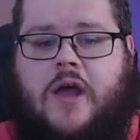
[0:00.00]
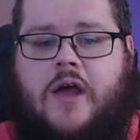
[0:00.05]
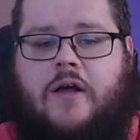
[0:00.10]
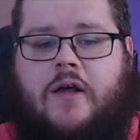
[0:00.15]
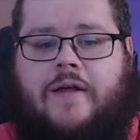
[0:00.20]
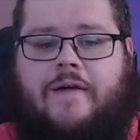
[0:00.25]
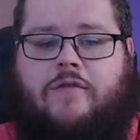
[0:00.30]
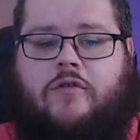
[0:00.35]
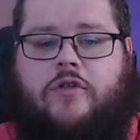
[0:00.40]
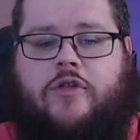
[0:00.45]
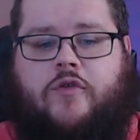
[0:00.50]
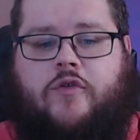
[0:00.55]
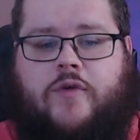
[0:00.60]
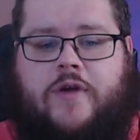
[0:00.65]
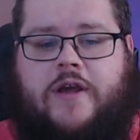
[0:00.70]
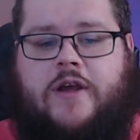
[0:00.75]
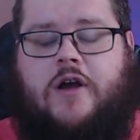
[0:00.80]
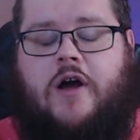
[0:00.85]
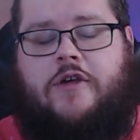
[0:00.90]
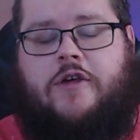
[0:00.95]
Level
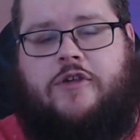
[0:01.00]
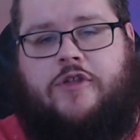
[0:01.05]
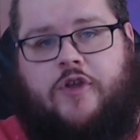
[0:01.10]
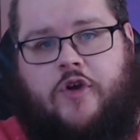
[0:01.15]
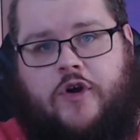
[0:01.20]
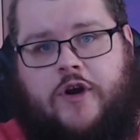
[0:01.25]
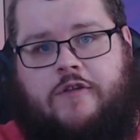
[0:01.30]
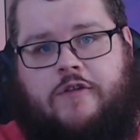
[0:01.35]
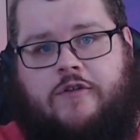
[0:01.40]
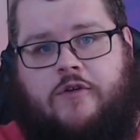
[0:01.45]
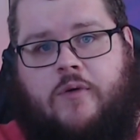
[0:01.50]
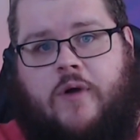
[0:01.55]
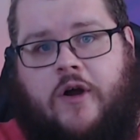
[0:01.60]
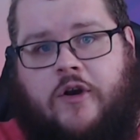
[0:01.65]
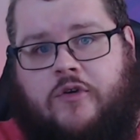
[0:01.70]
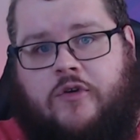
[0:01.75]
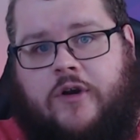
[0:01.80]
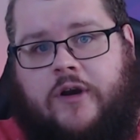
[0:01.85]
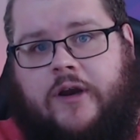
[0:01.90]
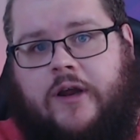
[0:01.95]
3 costs
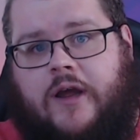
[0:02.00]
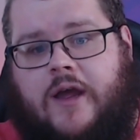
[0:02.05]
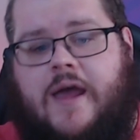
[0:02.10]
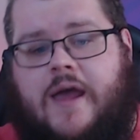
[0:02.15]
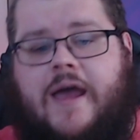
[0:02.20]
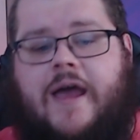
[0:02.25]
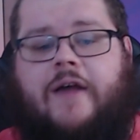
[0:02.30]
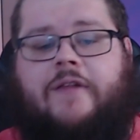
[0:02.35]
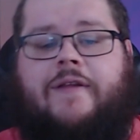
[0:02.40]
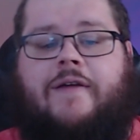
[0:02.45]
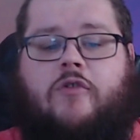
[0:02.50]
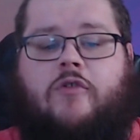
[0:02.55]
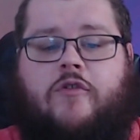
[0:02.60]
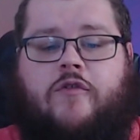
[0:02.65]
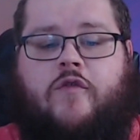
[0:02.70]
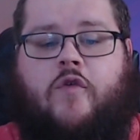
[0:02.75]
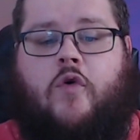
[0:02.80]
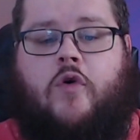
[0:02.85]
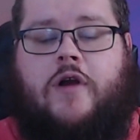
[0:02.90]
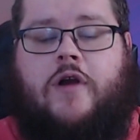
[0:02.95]
3,200, and level
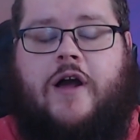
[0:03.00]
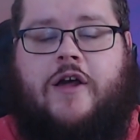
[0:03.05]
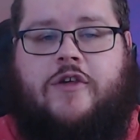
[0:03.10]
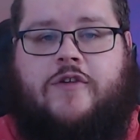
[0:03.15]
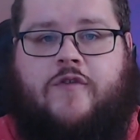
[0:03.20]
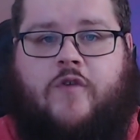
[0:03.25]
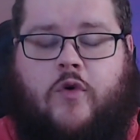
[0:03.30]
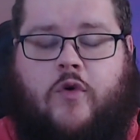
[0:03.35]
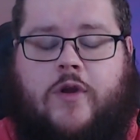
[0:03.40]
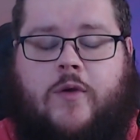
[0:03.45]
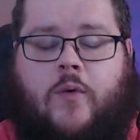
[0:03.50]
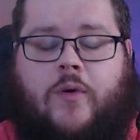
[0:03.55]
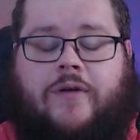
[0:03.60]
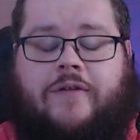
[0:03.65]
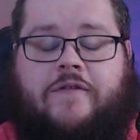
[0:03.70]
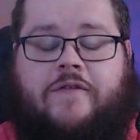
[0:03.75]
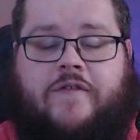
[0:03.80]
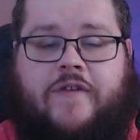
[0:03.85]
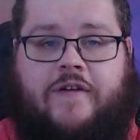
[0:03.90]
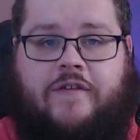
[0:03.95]
4 costs
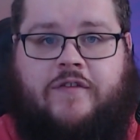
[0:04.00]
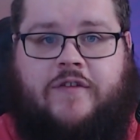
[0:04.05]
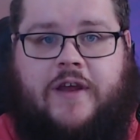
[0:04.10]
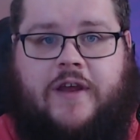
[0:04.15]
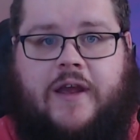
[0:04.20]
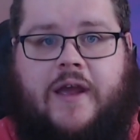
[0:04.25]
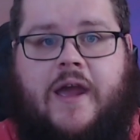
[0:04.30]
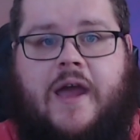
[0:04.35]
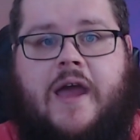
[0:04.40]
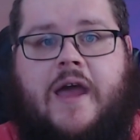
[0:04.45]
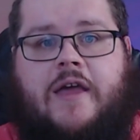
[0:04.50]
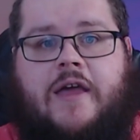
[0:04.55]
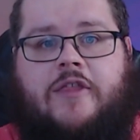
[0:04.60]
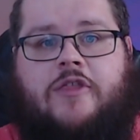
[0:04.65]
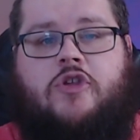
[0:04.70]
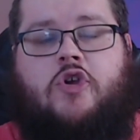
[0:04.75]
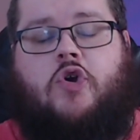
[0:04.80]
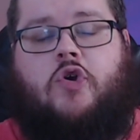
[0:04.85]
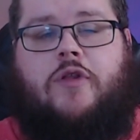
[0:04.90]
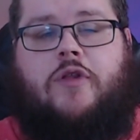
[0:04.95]
4,150.
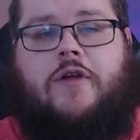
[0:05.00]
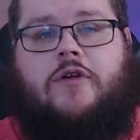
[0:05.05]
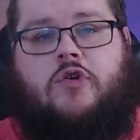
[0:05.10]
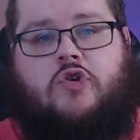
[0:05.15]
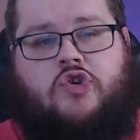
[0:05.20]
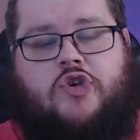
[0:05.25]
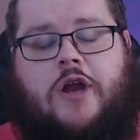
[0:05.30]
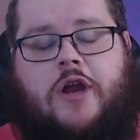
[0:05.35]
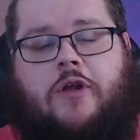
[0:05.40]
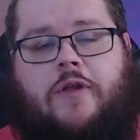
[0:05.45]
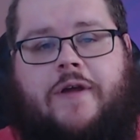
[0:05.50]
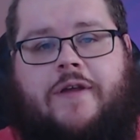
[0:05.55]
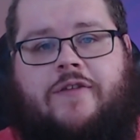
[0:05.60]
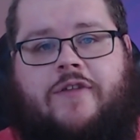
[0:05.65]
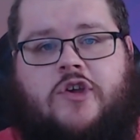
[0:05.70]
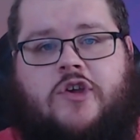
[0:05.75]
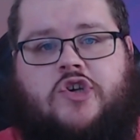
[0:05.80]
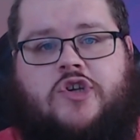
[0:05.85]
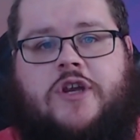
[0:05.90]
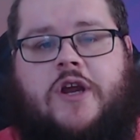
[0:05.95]
Your Shadowlands
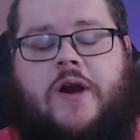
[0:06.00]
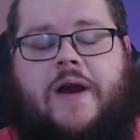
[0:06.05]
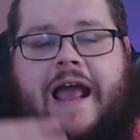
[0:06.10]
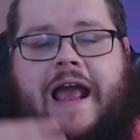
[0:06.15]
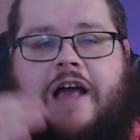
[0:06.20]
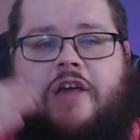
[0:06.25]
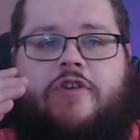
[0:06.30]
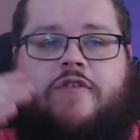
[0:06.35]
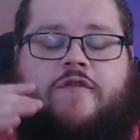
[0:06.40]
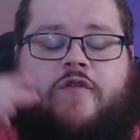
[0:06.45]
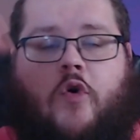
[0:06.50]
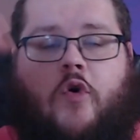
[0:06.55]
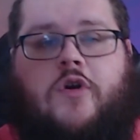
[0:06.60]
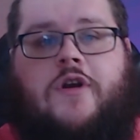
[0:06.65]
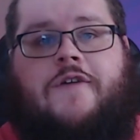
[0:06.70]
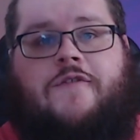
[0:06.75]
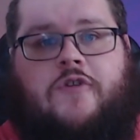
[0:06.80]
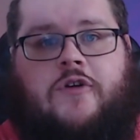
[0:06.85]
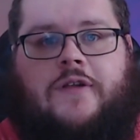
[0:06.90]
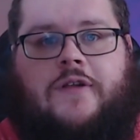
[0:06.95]
Legendary has 4
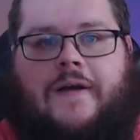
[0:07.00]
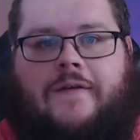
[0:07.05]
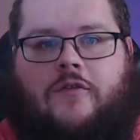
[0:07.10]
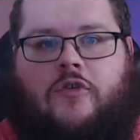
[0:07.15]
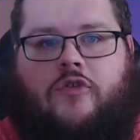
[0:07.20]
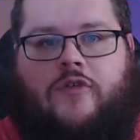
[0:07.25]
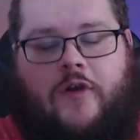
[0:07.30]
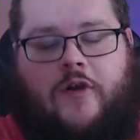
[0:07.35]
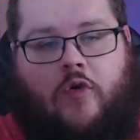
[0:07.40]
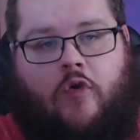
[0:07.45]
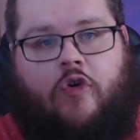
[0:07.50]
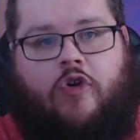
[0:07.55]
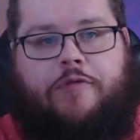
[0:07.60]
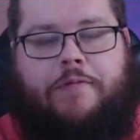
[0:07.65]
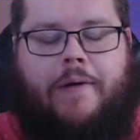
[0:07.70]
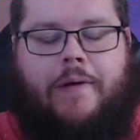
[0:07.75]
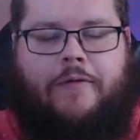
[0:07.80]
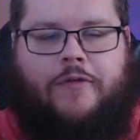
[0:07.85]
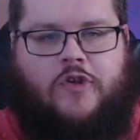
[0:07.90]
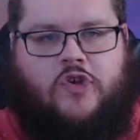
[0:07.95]
different levels that
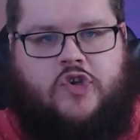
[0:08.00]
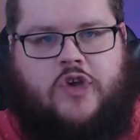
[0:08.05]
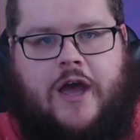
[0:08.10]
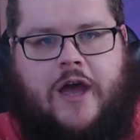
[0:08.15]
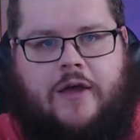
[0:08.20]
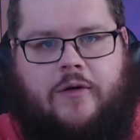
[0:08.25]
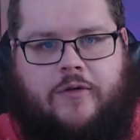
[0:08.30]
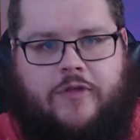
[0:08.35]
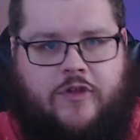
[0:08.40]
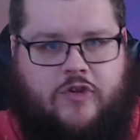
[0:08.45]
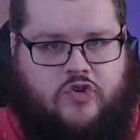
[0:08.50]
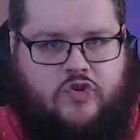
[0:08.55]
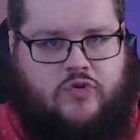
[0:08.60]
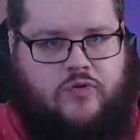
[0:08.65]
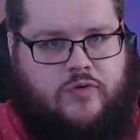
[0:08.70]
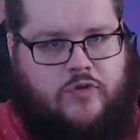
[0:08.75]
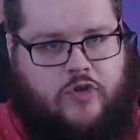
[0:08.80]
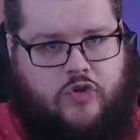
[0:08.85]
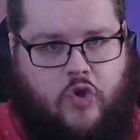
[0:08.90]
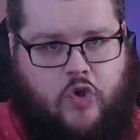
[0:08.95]
correspond with
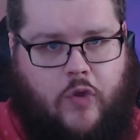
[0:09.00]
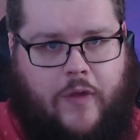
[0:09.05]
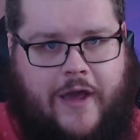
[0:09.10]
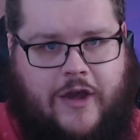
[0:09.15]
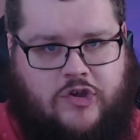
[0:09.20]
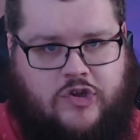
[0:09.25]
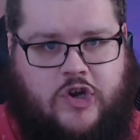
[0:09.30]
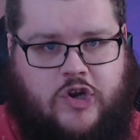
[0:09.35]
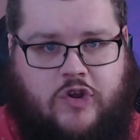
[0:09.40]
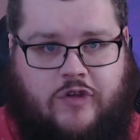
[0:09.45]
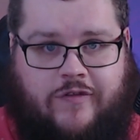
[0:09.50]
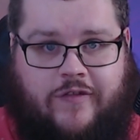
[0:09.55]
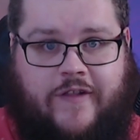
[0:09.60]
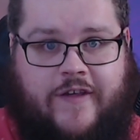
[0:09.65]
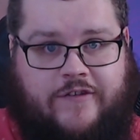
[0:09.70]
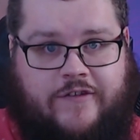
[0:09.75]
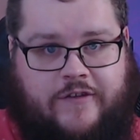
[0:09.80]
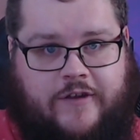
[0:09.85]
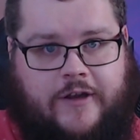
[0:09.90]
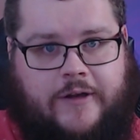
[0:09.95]
the Soul Ash that I just
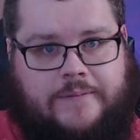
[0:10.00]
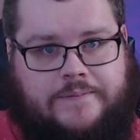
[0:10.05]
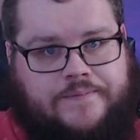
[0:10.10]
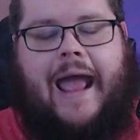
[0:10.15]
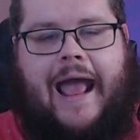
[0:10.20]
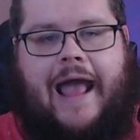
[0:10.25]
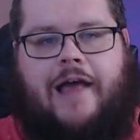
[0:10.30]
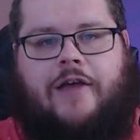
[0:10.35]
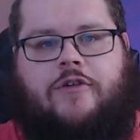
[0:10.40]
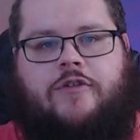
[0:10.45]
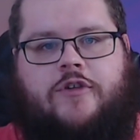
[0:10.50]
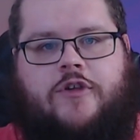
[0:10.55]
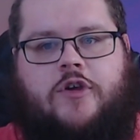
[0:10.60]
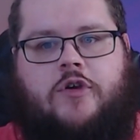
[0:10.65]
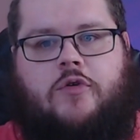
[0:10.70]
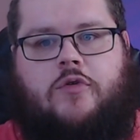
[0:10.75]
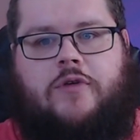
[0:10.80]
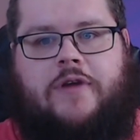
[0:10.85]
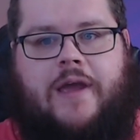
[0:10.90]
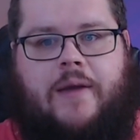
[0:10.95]
listed. As
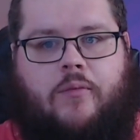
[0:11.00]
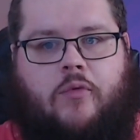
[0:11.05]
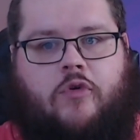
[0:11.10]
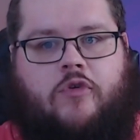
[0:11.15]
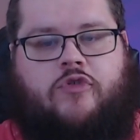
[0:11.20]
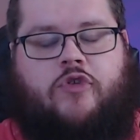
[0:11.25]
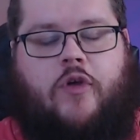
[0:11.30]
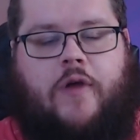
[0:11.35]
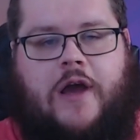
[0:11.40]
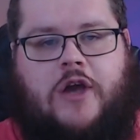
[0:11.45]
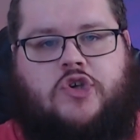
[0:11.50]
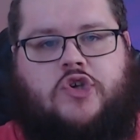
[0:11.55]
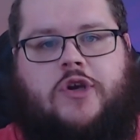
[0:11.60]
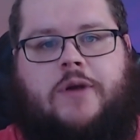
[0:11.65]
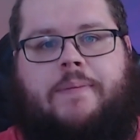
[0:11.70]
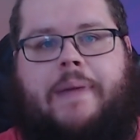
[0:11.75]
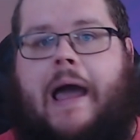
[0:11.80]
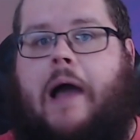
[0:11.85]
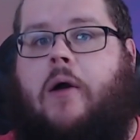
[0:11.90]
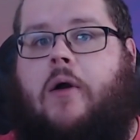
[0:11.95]
you get more Soul Ash, you
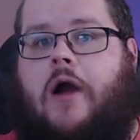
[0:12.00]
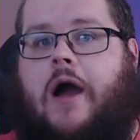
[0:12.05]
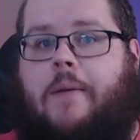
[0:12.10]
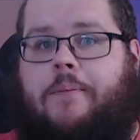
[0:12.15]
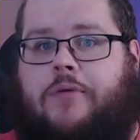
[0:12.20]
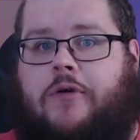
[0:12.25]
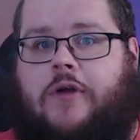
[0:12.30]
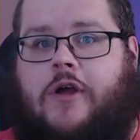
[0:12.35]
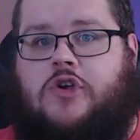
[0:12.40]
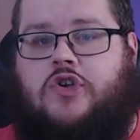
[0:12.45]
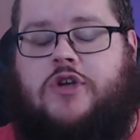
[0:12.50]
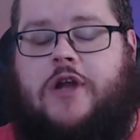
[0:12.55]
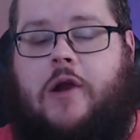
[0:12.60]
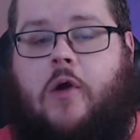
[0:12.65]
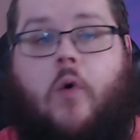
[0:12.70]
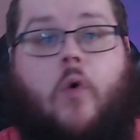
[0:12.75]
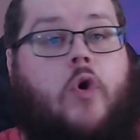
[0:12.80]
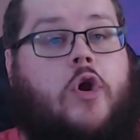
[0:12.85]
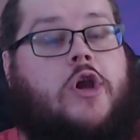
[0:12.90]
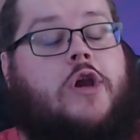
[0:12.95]
can power up your Legendary,
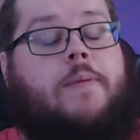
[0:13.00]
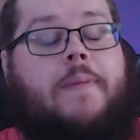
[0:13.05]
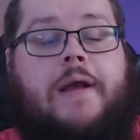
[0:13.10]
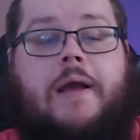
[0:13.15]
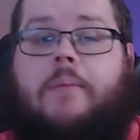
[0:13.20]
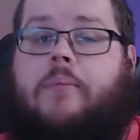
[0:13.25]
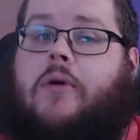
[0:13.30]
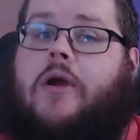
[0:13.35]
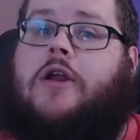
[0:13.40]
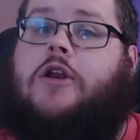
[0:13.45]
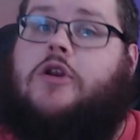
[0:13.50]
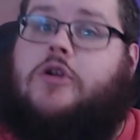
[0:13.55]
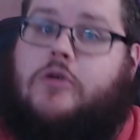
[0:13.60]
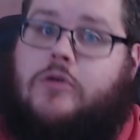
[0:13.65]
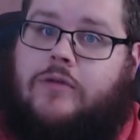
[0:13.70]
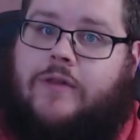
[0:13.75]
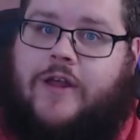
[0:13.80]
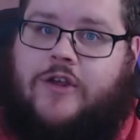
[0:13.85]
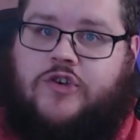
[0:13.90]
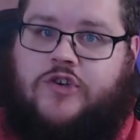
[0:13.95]
or you can make a brand new
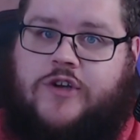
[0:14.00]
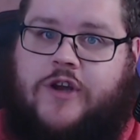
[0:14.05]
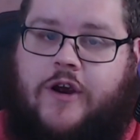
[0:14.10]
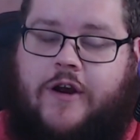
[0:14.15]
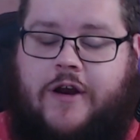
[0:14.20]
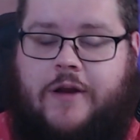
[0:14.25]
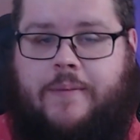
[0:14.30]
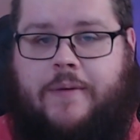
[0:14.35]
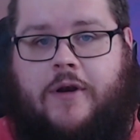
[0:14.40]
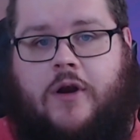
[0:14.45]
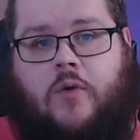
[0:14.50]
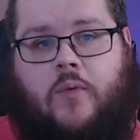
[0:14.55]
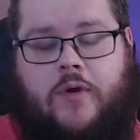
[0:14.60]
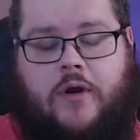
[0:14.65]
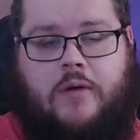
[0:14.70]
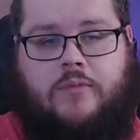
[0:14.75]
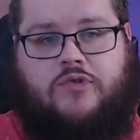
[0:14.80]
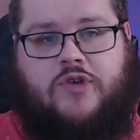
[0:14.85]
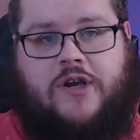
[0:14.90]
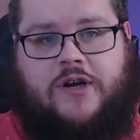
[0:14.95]
Legendary depending on what
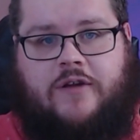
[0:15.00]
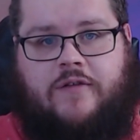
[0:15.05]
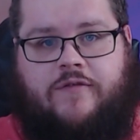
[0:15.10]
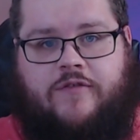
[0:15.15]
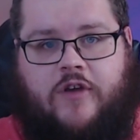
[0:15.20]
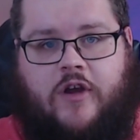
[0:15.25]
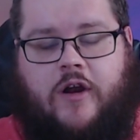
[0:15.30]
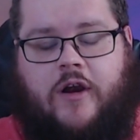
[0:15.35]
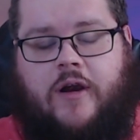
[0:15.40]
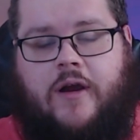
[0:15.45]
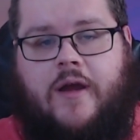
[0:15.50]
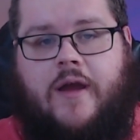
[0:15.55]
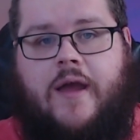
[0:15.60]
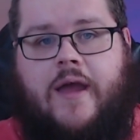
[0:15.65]
your objectives are.